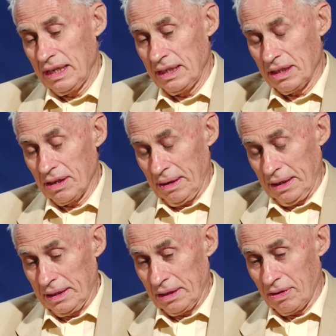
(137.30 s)
in the
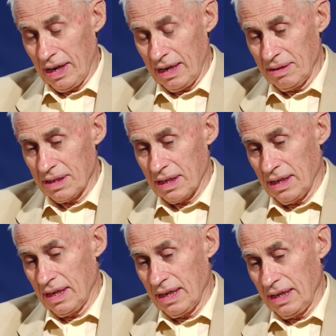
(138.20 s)
in the ground,
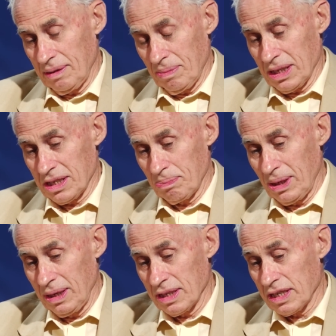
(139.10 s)
uh, it must
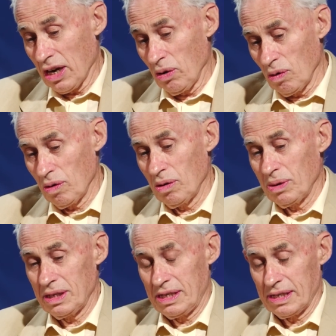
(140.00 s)
be the soul
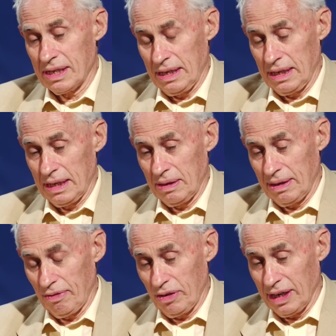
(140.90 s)
which, uh,
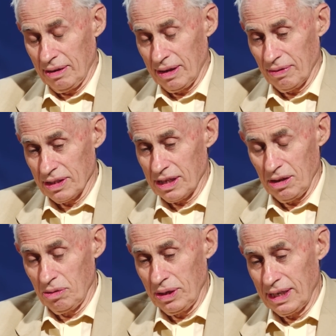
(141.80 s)
if we don't have a
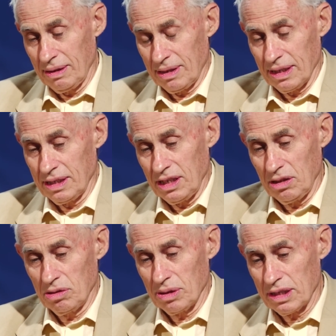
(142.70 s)
soul, we don't
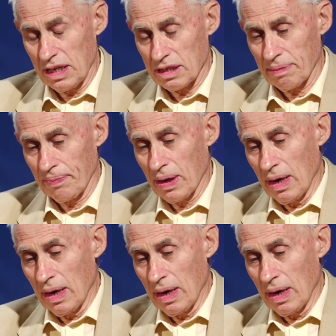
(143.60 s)
continue to exist.